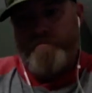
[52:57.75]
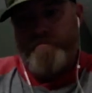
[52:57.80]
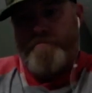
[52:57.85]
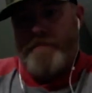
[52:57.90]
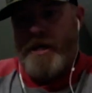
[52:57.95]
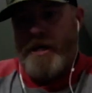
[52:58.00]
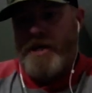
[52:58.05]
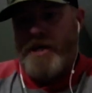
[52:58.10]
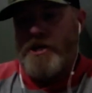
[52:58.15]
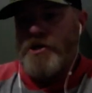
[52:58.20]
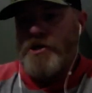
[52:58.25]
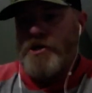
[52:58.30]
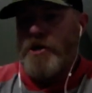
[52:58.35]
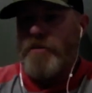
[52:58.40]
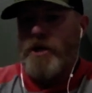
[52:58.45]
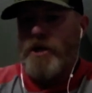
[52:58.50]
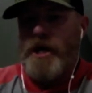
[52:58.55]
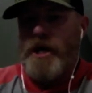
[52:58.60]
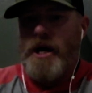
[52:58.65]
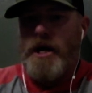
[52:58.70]
get to
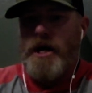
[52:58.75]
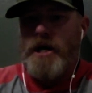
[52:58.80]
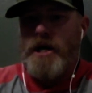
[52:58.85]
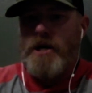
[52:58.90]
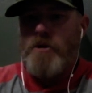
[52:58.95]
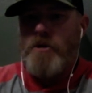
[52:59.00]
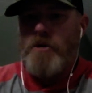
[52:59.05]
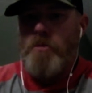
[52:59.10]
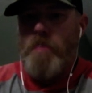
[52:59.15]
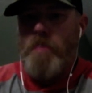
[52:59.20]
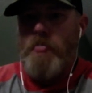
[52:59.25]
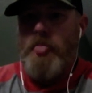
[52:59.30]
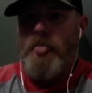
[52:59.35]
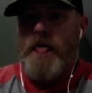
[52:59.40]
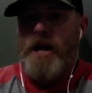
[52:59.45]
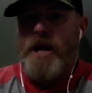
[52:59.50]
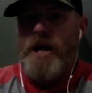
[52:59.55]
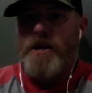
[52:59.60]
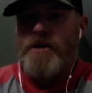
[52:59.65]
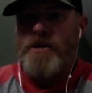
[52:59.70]
AAA
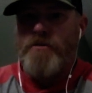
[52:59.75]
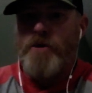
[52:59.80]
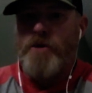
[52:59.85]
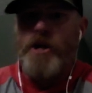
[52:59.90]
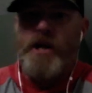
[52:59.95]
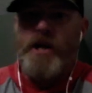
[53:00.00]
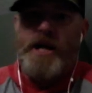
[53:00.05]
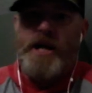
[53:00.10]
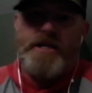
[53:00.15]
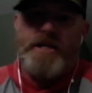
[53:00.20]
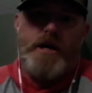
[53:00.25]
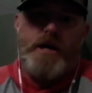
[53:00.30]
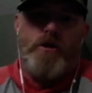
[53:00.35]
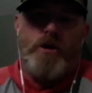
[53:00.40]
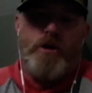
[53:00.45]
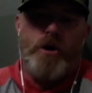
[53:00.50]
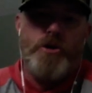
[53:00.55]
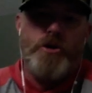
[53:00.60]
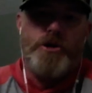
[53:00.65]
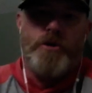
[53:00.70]
and you realize how
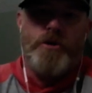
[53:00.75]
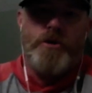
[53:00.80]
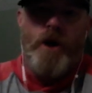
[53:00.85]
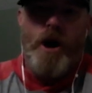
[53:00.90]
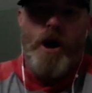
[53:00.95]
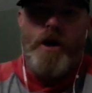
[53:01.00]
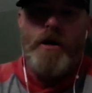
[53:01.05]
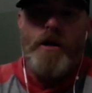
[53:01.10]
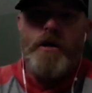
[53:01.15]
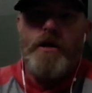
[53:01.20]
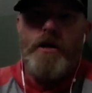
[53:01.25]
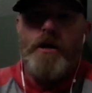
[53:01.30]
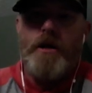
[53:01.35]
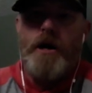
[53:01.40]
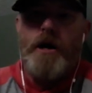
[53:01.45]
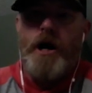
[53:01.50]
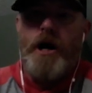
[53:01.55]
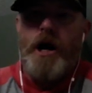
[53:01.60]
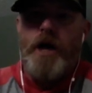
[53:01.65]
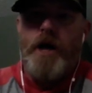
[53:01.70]
close you are,
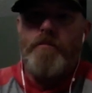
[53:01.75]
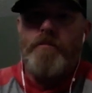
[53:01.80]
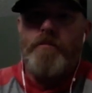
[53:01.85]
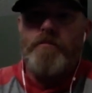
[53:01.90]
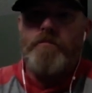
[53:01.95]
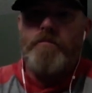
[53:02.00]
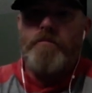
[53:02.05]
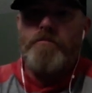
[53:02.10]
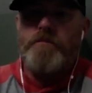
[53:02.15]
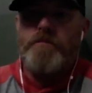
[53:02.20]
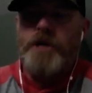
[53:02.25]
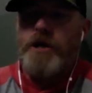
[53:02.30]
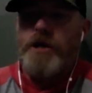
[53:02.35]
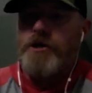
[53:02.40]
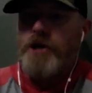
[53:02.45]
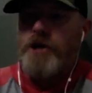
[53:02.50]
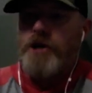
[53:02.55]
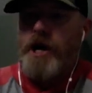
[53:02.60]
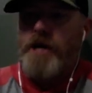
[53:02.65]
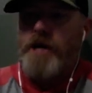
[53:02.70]

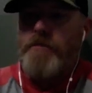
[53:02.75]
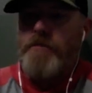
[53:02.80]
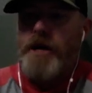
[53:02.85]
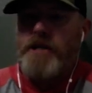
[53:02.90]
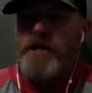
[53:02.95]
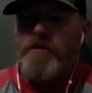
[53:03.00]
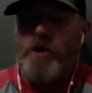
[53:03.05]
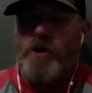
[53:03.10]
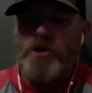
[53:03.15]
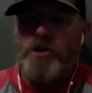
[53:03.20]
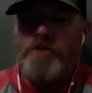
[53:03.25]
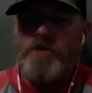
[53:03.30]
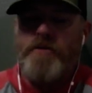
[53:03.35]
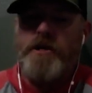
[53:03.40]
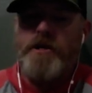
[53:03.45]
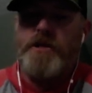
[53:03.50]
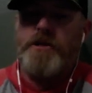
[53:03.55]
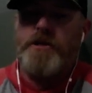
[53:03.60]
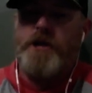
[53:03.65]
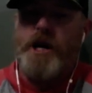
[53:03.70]
trying to make the most of
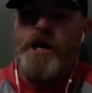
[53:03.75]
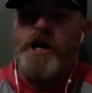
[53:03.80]
it and trying